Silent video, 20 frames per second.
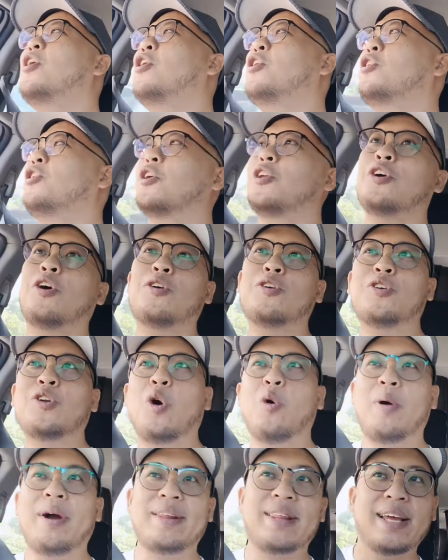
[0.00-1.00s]
You don't
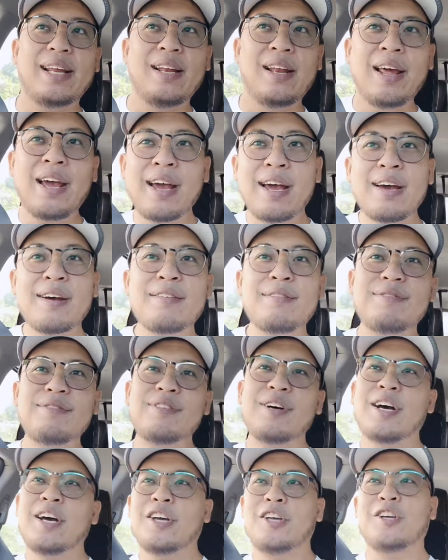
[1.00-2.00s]
know where they live.
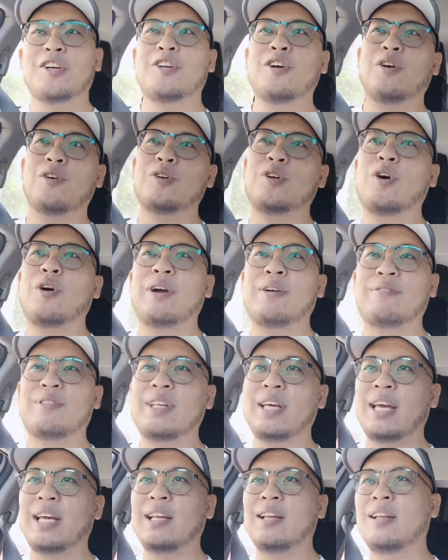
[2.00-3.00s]
You don't know if
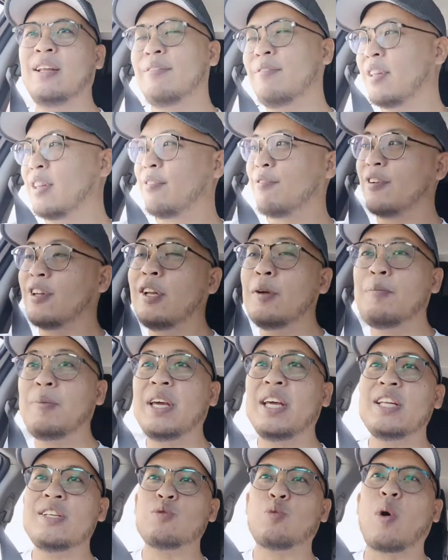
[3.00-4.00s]
they live in the
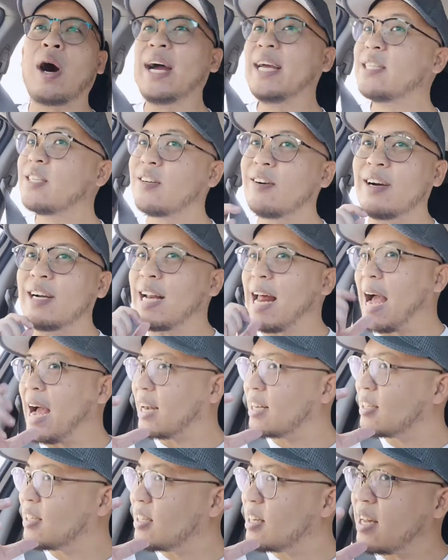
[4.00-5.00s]
Philippines. Why is there an
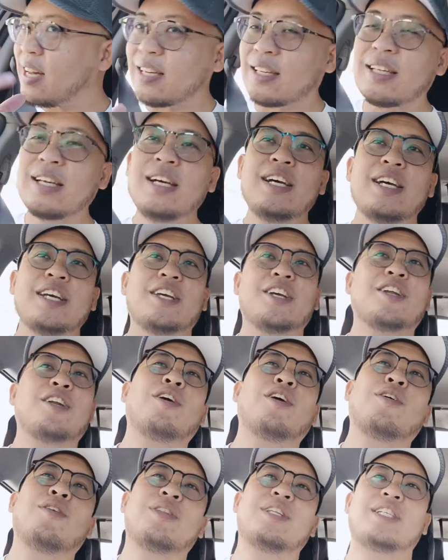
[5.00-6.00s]
accent?
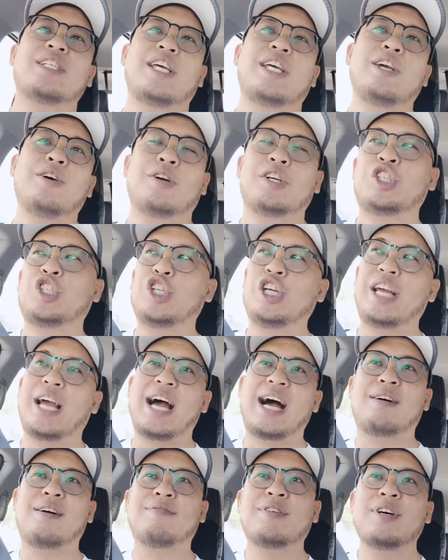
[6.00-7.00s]
Does he or she
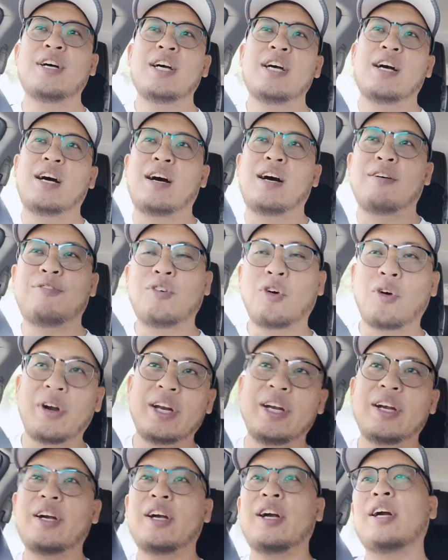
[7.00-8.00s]
have a
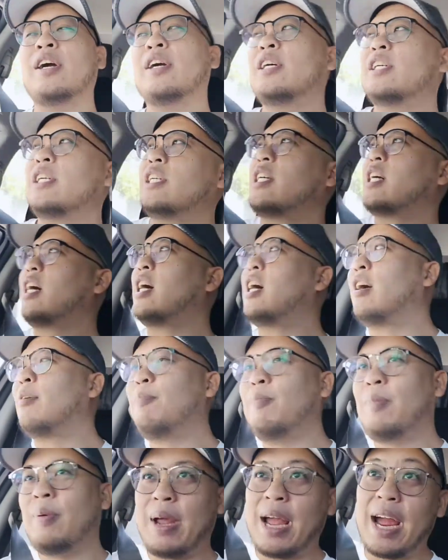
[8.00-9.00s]
foreigner
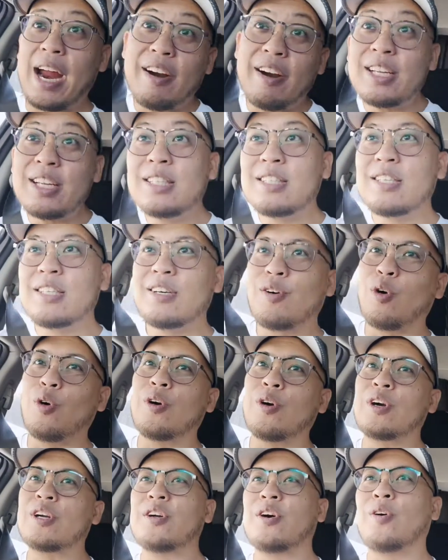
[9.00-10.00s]
parent,
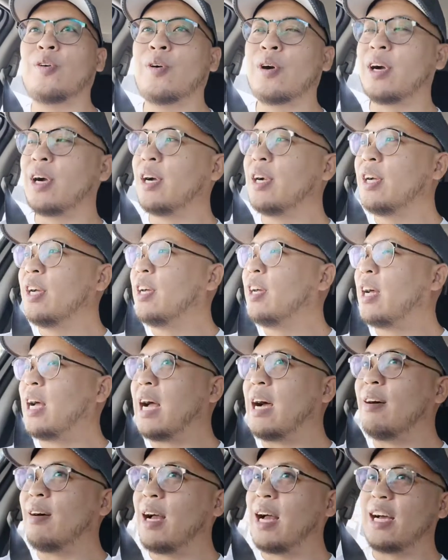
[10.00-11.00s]
or
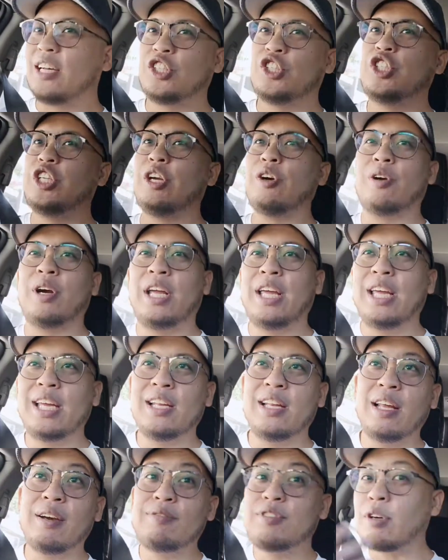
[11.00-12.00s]
has she or he
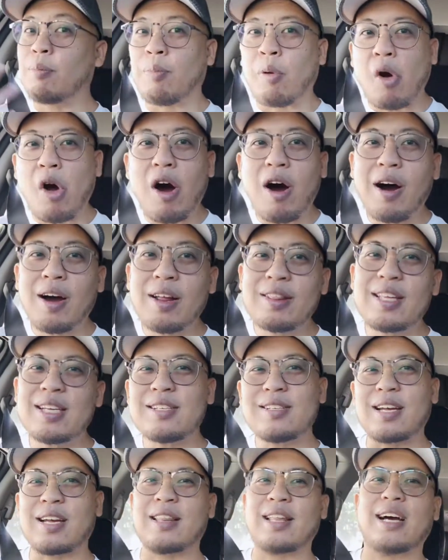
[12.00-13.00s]
lived abroad?
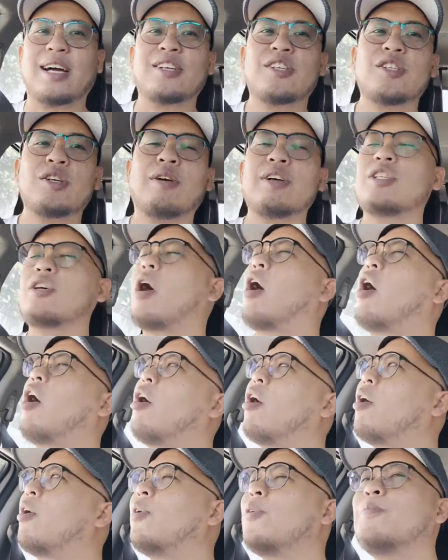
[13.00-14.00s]
Things like that. So it's
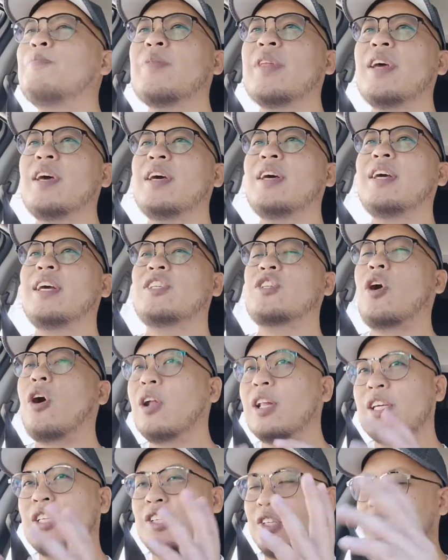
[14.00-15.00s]
all
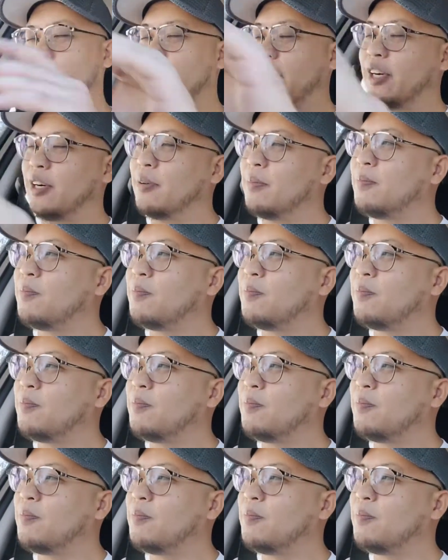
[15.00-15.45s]
exterior.